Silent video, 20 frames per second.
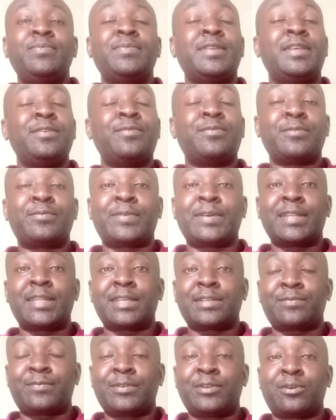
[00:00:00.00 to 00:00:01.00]
if you find
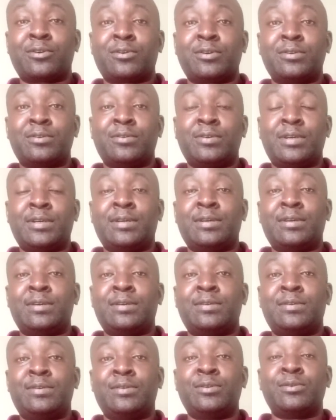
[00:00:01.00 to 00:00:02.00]
this video
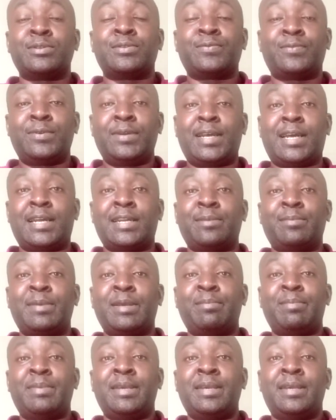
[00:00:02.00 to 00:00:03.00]
useful and
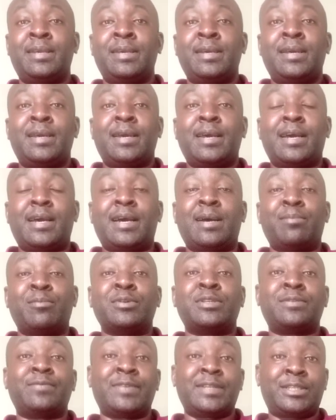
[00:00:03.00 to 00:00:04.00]
maybe
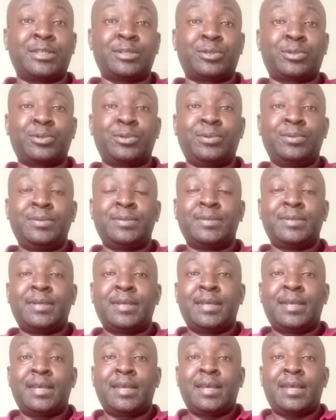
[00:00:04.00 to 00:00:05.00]
motivating to you.
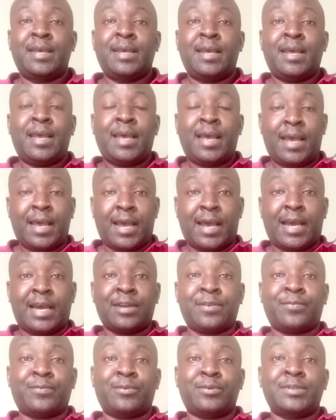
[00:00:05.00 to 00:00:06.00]
And
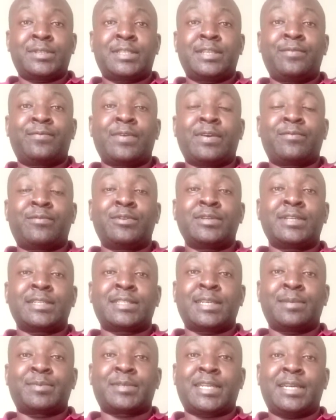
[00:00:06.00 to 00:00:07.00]
of course, if you have not yet
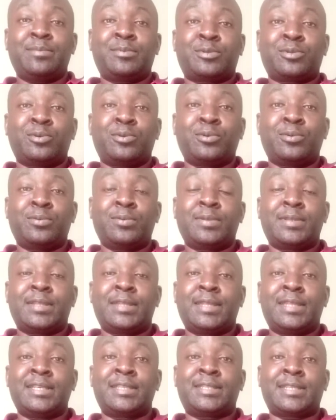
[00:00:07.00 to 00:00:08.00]
subscribed to
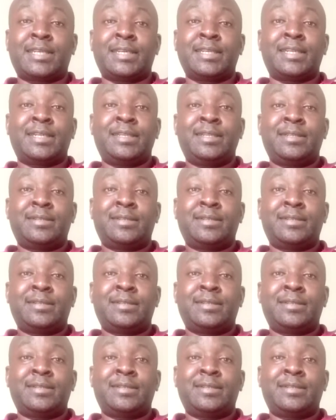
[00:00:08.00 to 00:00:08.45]
this channel,